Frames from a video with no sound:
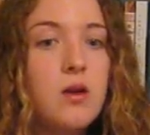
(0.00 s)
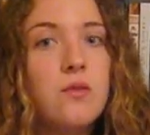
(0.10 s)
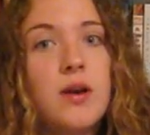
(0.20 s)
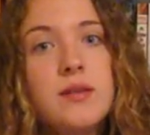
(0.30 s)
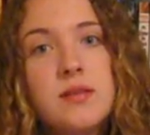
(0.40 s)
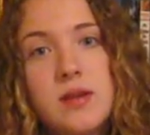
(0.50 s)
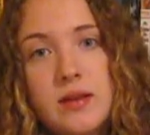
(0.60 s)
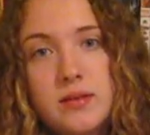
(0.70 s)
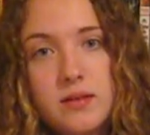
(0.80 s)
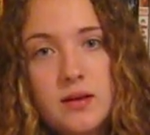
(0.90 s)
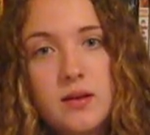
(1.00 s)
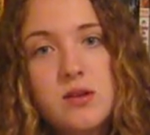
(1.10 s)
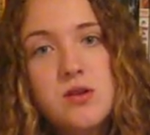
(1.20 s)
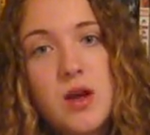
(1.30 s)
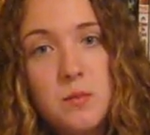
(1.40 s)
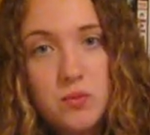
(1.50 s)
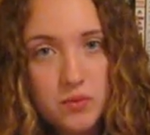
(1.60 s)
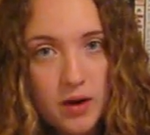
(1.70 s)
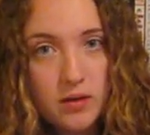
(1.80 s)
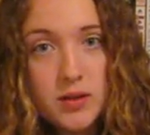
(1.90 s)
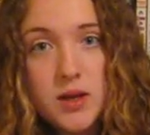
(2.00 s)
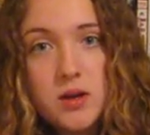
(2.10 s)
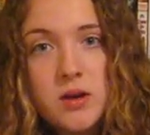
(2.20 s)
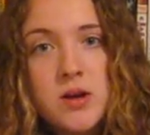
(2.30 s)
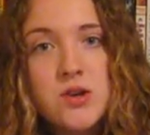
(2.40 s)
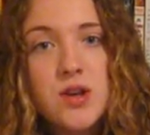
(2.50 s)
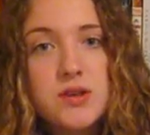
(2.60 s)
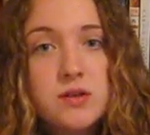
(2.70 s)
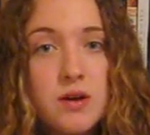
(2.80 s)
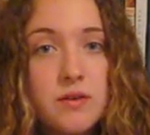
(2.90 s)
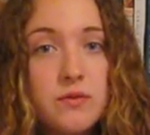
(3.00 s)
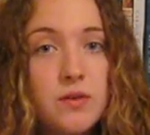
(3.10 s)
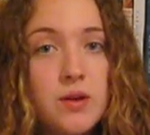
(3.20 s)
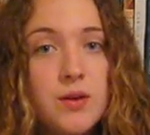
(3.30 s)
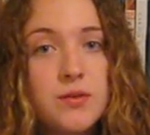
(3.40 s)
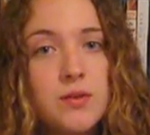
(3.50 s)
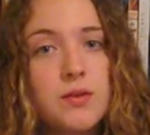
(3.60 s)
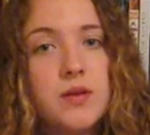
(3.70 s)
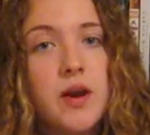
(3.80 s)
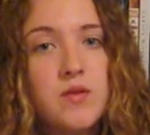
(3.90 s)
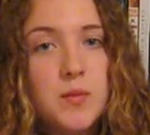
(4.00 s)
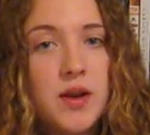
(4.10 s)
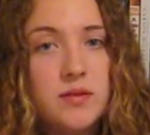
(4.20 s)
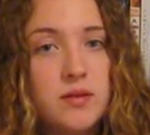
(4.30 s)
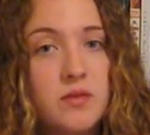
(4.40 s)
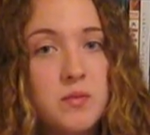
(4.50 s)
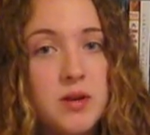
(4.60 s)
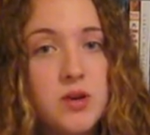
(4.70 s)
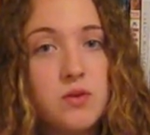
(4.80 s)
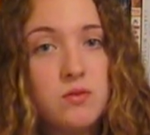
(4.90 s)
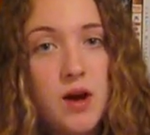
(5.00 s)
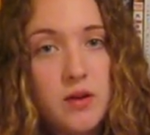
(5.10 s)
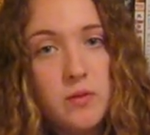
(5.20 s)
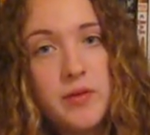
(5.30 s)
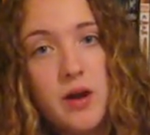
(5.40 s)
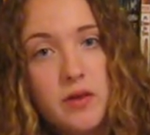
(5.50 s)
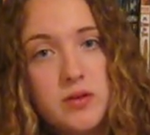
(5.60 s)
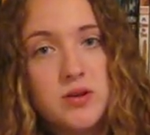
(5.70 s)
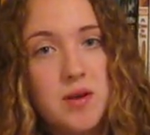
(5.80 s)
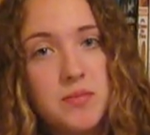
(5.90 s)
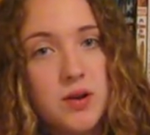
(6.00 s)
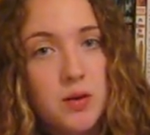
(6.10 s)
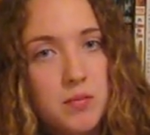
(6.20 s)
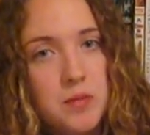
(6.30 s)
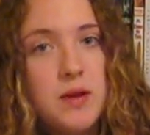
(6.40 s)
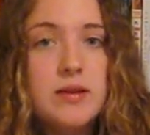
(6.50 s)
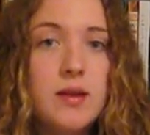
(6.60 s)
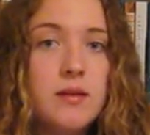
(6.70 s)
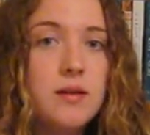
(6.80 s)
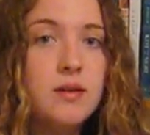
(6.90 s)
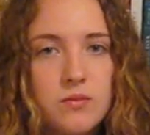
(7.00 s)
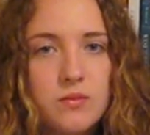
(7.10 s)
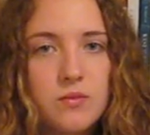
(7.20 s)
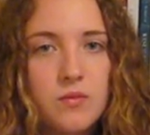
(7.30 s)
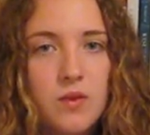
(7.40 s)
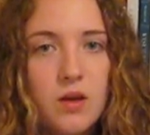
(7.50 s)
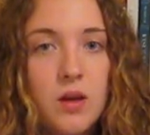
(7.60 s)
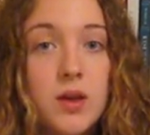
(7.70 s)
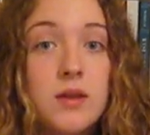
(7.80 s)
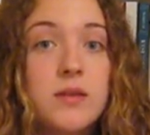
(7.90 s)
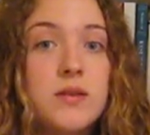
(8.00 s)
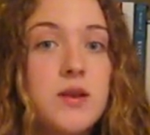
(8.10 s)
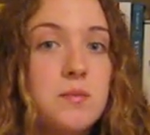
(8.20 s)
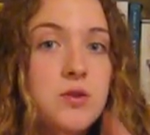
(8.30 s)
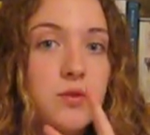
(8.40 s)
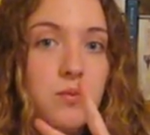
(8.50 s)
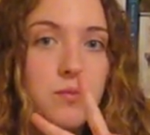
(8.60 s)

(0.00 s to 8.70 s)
Raise the debt ceiling temporarily. Just enough so that the government has enough money to run while the other steps are implemented. Step 2.